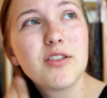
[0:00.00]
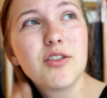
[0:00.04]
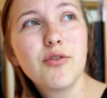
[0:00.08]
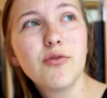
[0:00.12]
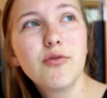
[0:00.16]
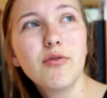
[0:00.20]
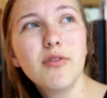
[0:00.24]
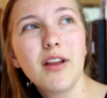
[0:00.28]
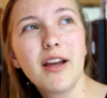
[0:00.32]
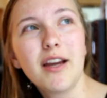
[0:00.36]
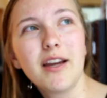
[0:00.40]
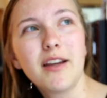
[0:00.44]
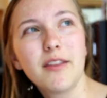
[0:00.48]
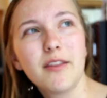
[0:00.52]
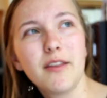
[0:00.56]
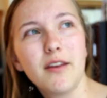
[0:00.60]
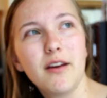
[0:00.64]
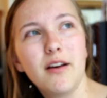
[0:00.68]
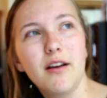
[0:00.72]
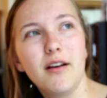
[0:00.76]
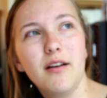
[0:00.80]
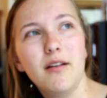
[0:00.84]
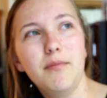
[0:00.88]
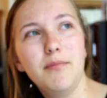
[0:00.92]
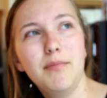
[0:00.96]
to like
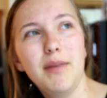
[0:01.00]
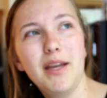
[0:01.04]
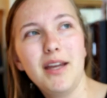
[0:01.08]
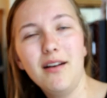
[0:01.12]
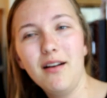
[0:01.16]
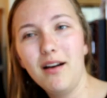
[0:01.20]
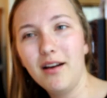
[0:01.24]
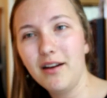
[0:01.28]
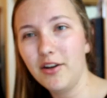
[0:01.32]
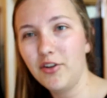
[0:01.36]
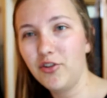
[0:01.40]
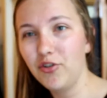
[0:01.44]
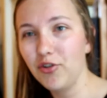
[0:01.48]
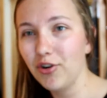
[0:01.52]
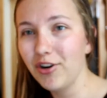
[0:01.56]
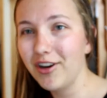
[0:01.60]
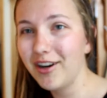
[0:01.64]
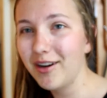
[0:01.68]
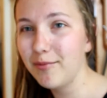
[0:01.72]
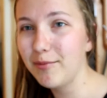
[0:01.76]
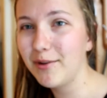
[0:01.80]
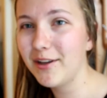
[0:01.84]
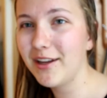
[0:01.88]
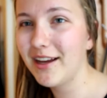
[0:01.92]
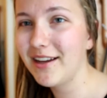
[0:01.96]
the main
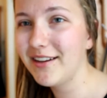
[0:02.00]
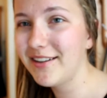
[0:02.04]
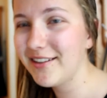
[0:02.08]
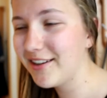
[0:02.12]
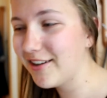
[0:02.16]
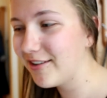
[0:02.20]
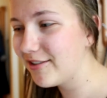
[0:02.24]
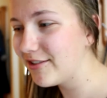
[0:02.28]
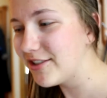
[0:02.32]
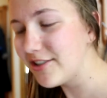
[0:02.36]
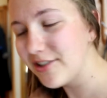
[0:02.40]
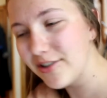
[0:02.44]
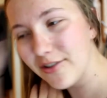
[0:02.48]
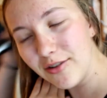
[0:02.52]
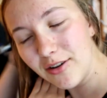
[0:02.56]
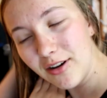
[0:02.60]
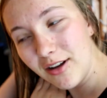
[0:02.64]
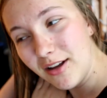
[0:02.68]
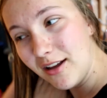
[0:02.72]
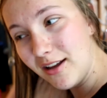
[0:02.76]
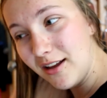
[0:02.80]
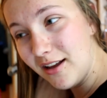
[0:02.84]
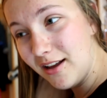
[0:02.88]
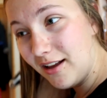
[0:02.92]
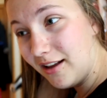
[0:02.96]
auditorium we had to go to.
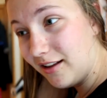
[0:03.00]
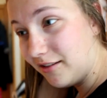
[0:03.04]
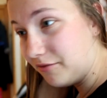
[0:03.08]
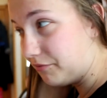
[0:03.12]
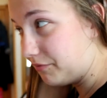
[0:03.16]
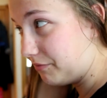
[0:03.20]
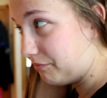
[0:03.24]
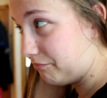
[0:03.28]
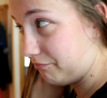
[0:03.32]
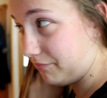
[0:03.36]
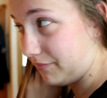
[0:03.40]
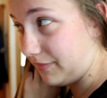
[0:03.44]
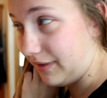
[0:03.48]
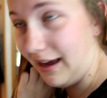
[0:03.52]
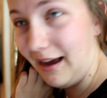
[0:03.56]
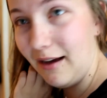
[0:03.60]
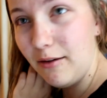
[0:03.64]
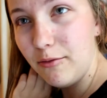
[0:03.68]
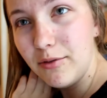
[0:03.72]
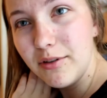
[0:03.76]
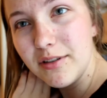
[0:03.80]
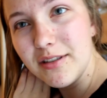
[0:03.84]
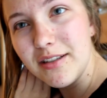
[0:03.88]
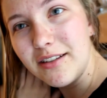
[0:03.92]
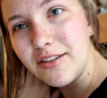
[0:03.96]

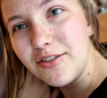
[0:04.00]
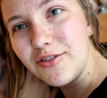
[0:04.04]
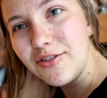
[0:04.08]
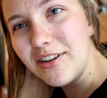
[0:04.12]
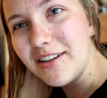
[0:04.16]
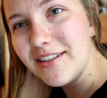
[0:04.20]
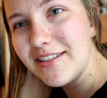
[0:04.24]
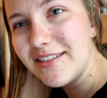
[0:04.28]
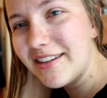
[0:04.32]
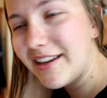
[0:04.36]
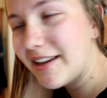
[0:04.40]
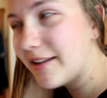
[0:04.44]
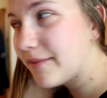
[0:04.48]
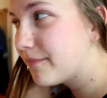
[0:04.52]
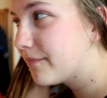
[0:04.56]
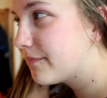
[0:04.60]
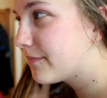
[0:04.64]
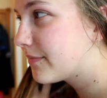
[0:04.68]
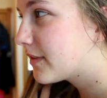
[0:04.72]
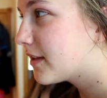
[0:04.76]
That was interesting.